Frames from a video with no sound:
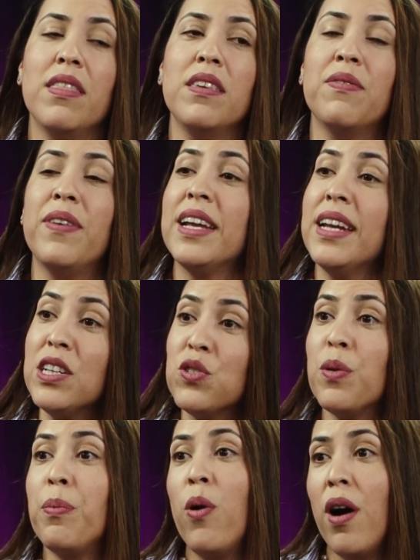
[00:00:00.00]
the
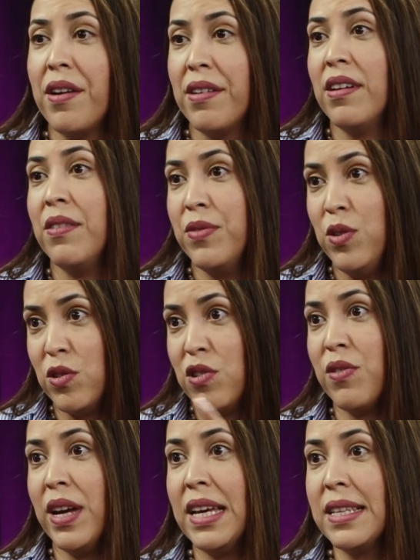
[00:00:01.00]
financial part of your
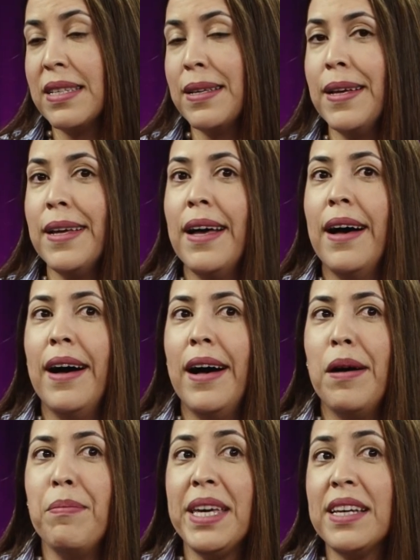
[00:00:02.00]
trades,
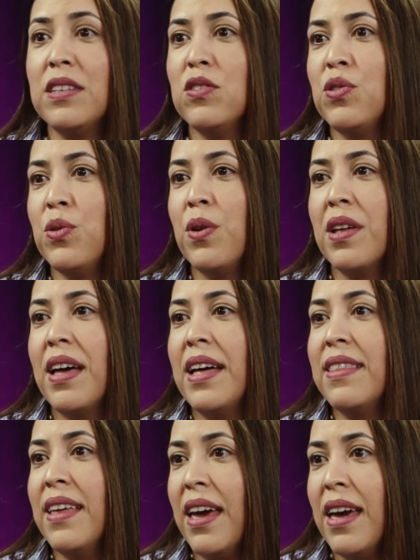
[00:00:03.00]
making sure
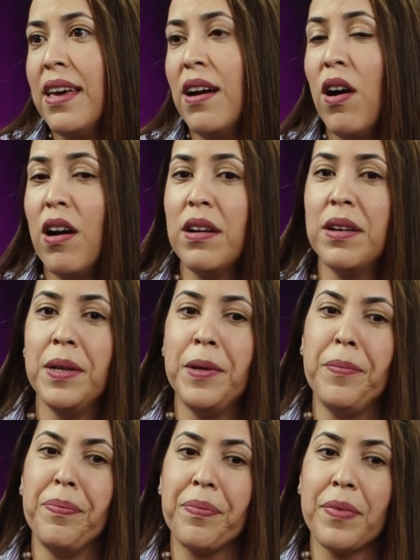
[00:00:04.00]
that they are,
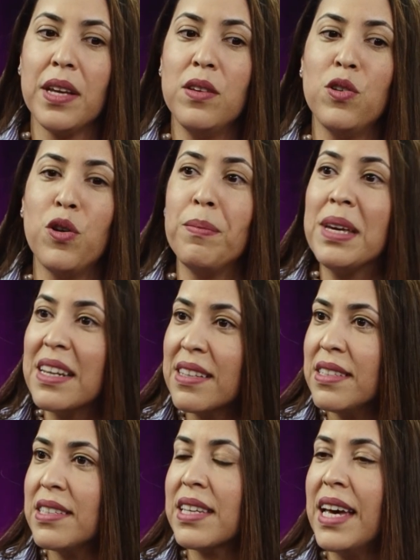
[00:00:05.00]

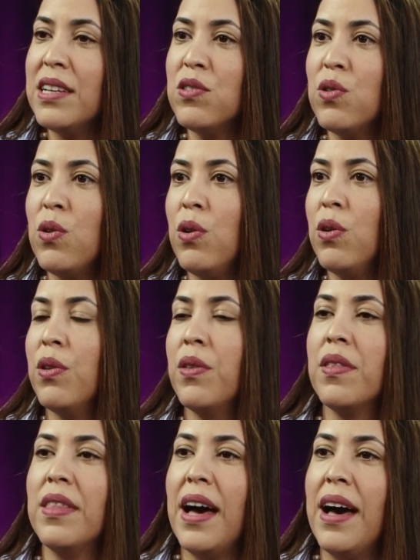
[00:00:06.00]
meeting the schedule,
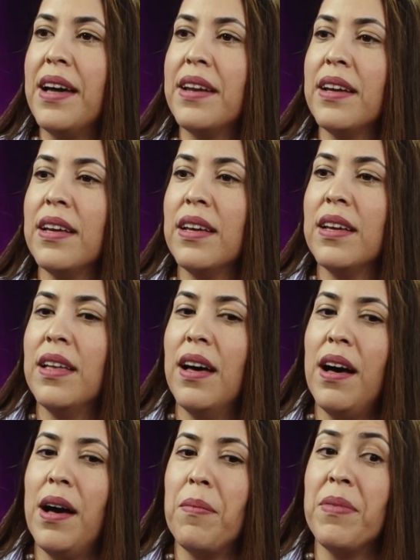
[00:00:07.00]
that
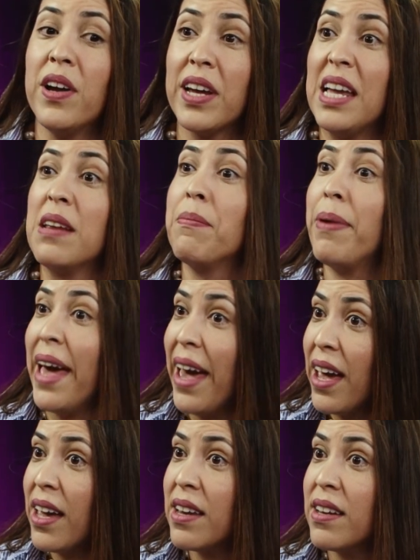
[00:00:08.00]
they're getting
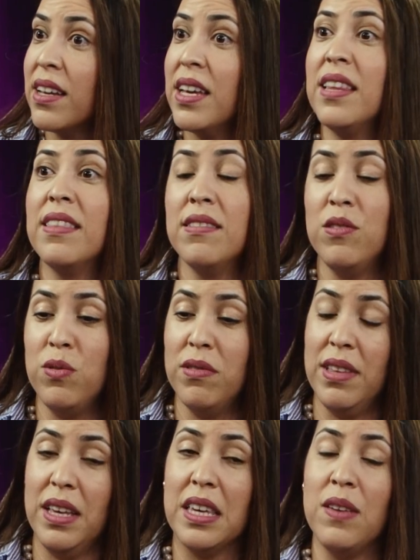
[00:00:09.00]
paid, and
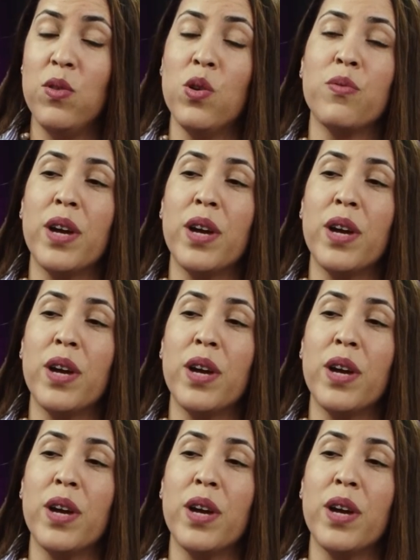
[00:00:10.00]
they give you a